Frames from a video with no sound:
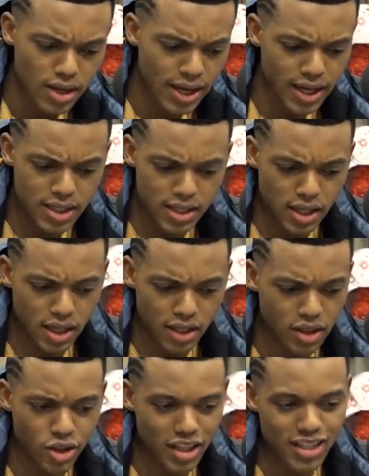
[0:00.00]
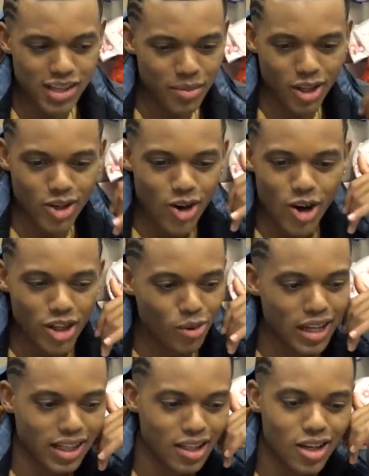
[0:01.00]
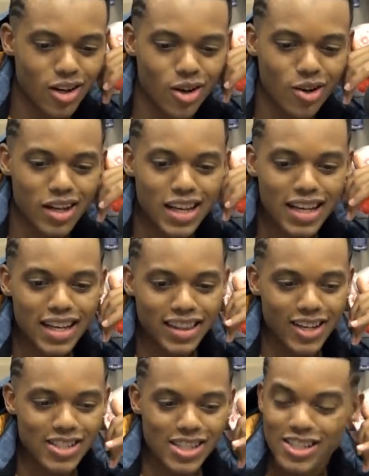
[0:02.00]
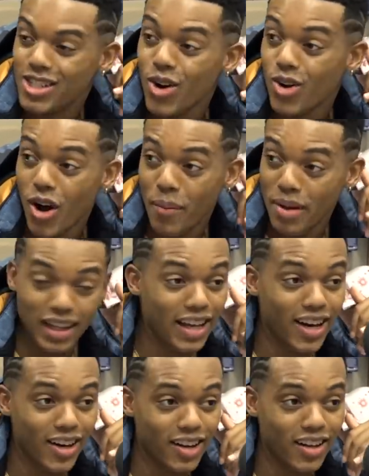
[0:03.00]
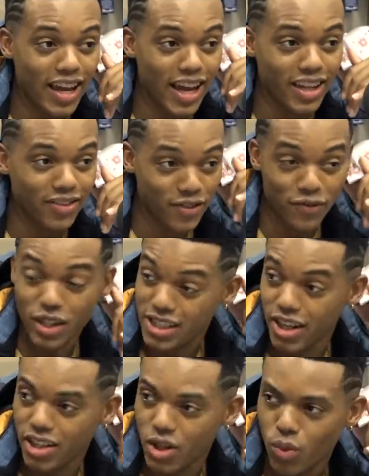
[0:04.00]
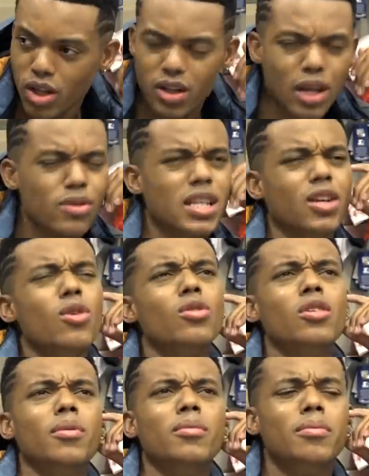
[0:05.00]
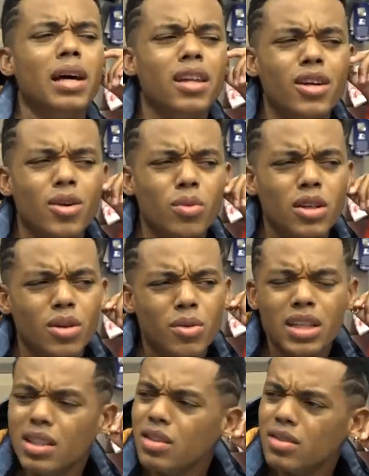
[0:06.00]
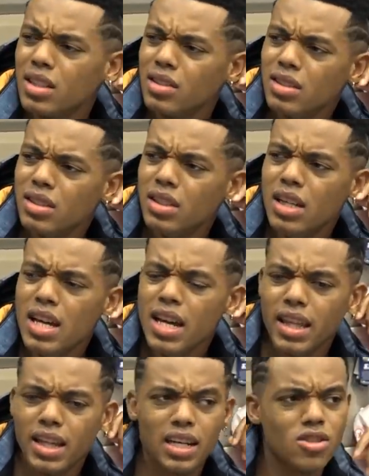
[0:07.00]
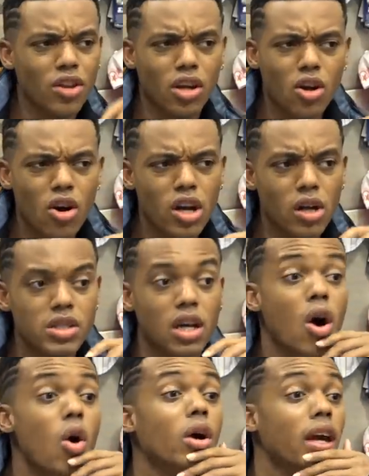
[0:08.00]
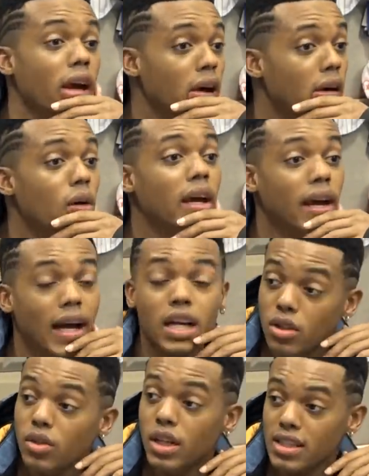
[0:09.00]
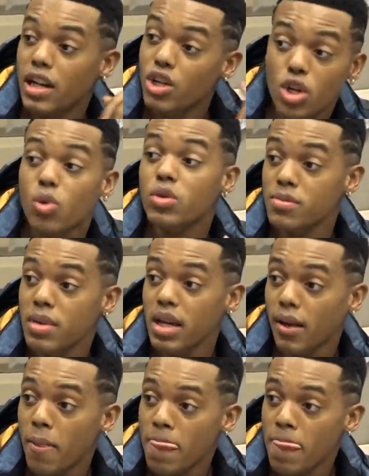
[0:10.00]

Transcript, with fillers: And, uh, you know, they sent me the call. They were like, yo, there's this show called Bel-Air and for this character Will. And I was like, hold on, Bel-Air, Will, what? And then I saw the call and I was like, okay, okay, I could do this. I knew it was me.